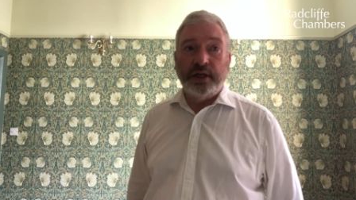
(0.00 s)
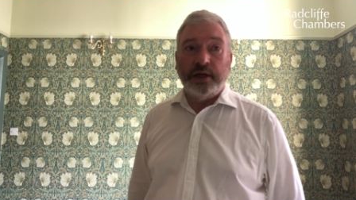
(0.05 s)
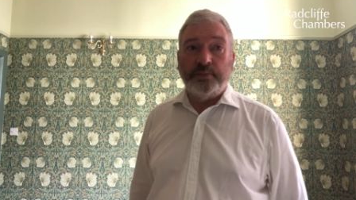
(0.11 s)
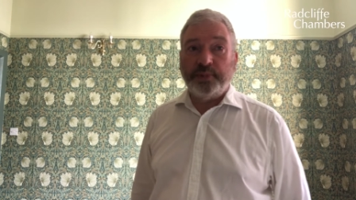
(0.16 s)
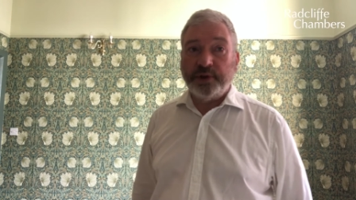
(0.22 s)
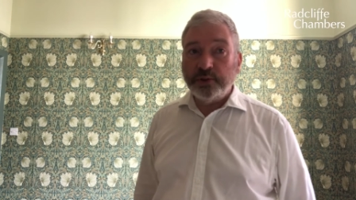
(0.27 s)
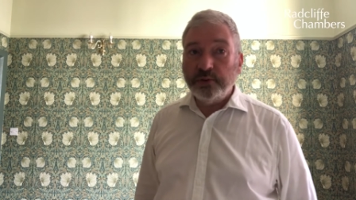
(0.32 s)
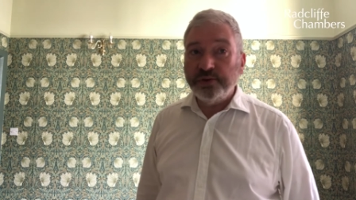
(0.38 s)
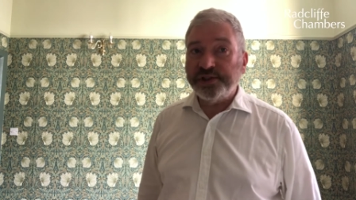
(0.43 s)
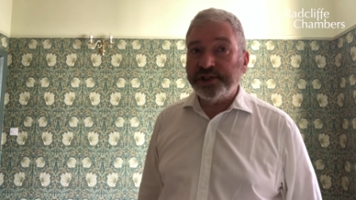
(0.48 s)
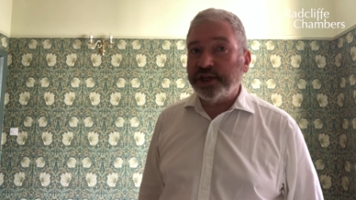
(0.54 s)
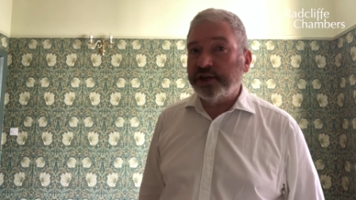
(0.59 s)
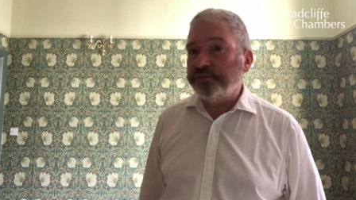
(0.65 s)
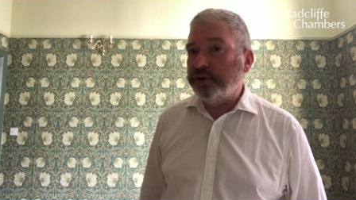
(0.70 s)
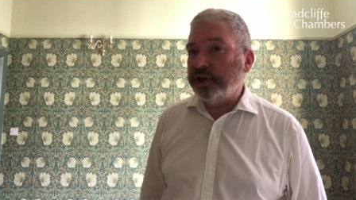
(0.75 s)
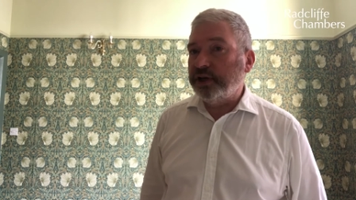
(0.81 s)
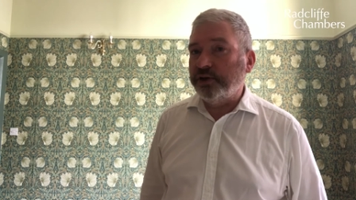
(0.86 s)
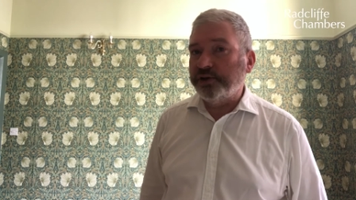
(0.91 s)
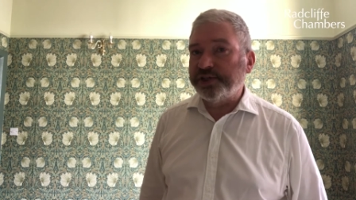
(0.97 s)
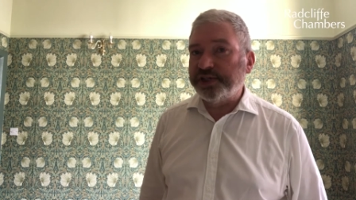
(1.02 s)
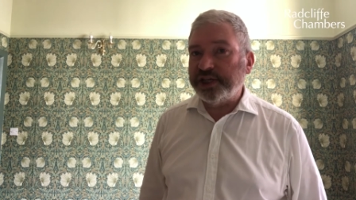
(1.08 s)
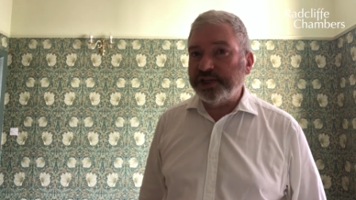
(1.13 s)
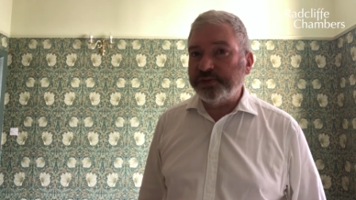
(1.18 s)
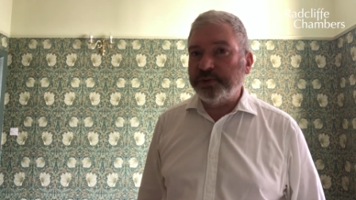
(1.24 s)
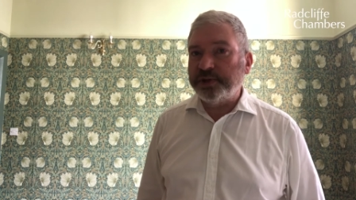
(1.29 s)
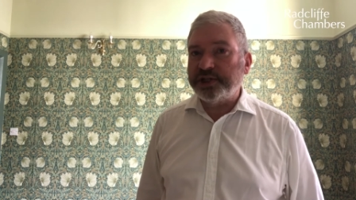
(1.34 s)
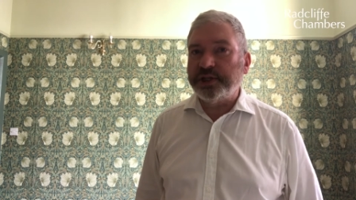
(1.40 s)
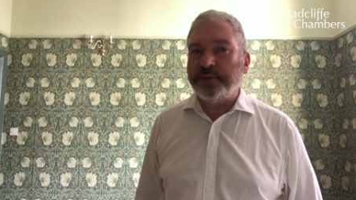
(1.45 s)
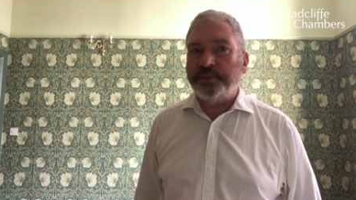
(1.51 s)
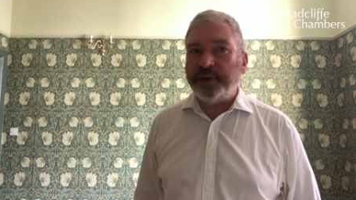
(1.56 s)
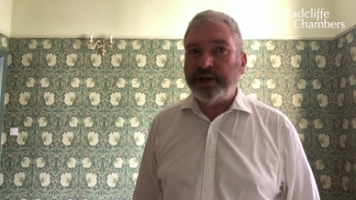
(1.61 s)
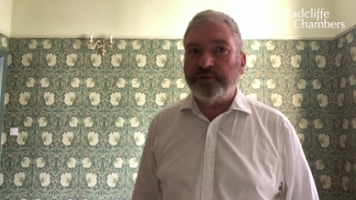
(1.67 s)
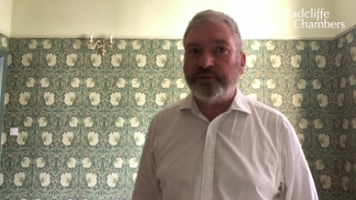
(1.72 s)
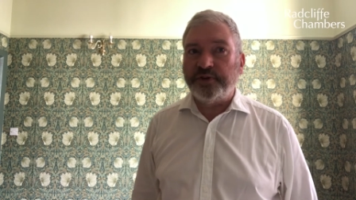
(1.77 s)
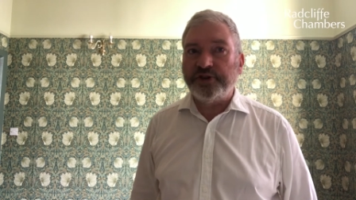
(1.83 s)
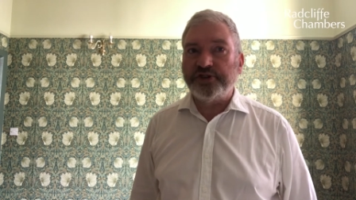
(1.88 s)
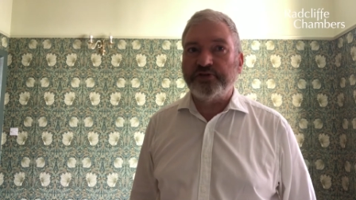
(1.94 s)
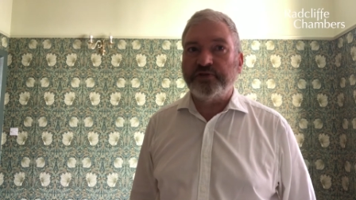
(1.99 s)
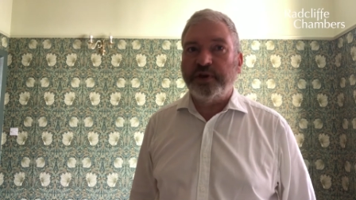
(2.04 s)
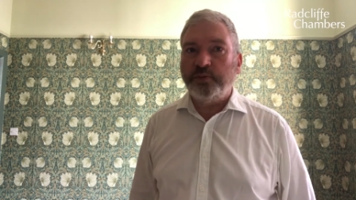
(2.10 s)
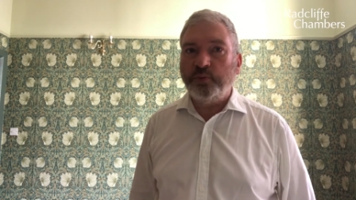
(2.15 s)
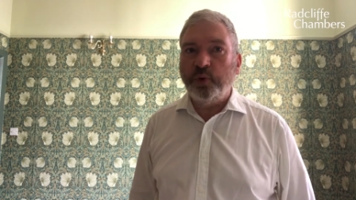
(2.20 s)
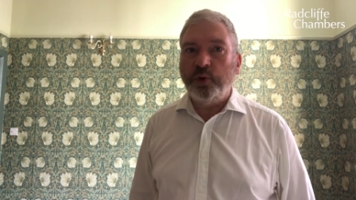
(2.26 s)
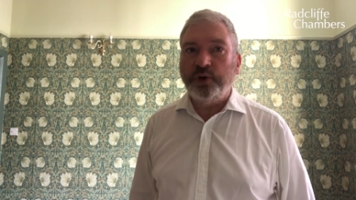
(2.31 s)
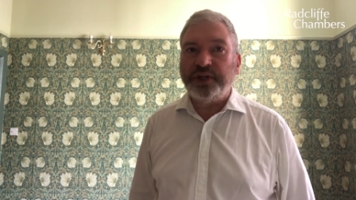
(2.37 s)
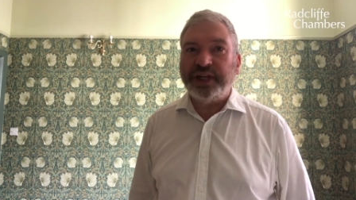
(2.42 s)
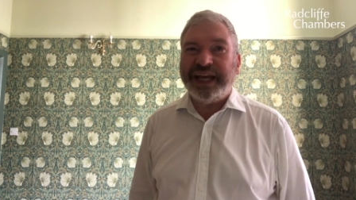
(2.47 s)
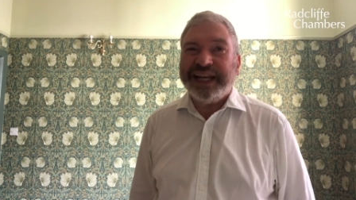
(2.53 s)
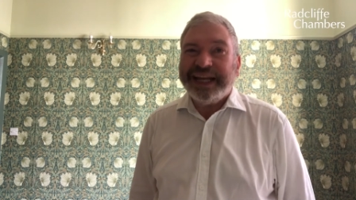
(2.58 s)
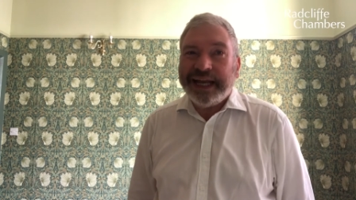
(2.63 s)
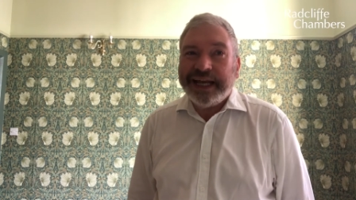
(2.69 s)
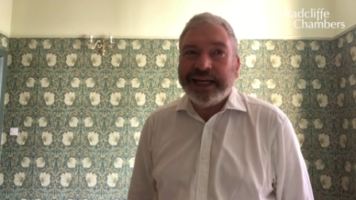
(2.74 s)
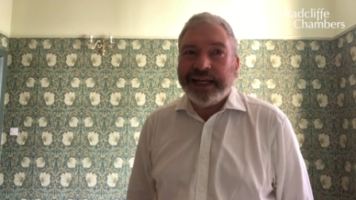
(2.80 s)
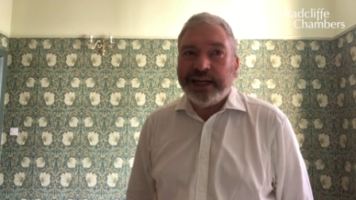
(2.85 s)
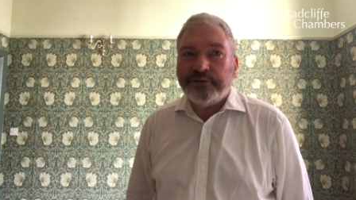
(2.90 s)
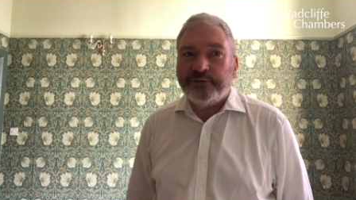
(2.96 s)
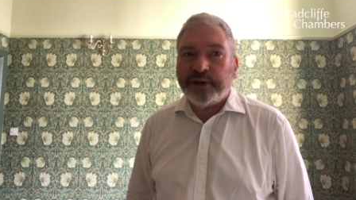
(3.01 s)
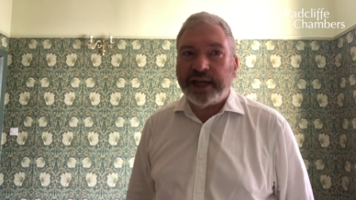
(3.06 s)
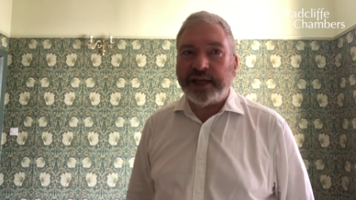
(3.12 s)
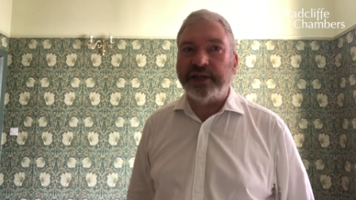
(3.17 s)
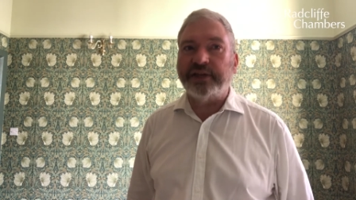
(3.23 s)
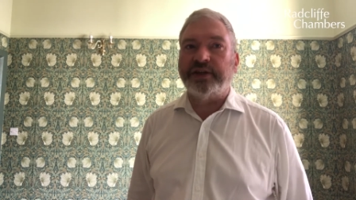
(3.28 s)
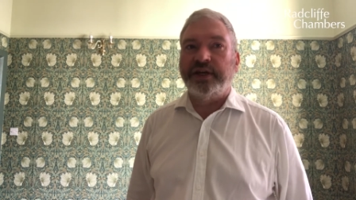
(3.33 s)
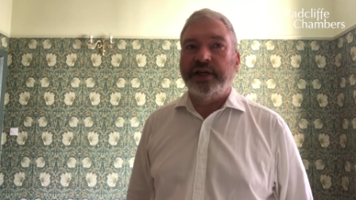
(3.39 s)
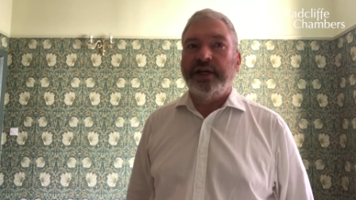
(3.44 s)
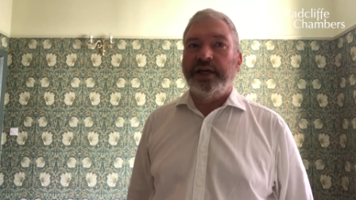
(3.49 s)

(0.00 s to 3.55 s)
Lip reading: but also for losses which the beneficiary would, in any event,